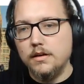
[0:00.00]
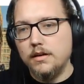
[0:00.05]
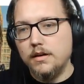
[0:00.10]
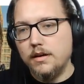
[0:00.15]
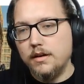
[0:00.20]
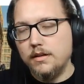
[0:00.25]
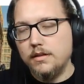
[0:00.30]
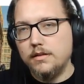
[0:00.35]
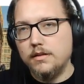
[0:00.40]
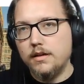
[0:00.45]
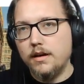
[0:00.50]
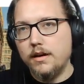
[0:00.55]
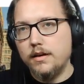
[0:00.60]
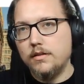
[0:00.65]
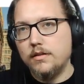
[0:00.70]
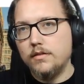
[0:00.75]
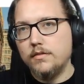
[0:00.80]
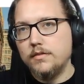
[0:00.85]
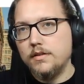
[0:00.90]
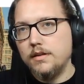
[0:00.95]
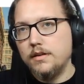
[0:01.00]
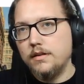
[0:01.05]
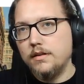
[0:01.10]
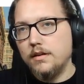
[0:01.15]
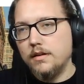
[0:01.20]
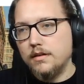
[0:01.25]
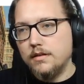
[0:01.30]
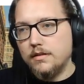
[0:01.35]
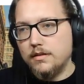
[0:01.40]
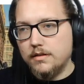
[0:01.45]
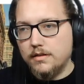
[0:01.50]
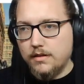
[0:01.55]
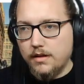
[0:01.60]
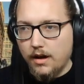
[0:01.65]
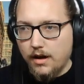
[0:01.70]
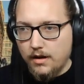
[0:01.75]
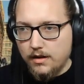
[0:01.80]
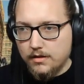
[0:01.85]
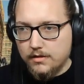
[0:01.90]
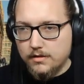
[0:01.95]
inside of the
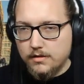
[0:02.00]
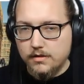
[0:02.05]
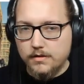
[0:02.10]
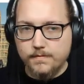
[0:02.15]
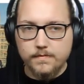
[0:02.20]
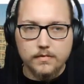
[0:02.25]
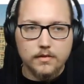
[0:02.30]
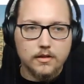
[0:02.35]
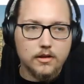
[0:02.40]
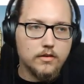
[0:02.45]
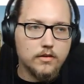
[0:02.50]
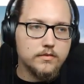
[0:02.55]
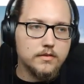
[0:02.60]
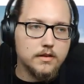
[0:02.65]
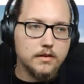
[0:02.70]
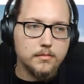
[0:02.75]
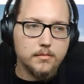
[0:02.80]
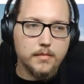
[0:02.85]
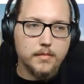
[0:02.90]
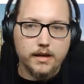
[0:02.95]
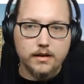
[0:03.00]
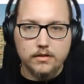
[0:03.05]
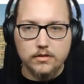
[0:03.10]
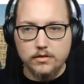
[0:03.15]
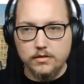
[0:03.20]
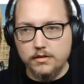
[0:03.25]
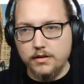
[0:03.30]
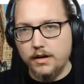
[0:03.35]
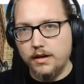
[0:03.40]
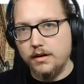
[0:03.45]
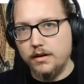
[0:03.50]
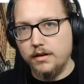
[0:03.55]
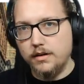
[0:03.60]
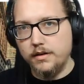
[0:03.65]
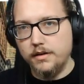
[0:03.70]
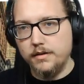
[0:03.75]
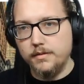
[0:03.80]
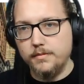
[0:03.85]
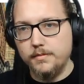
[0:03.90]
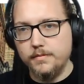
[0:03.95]
start of the main container
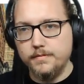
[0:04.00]
here.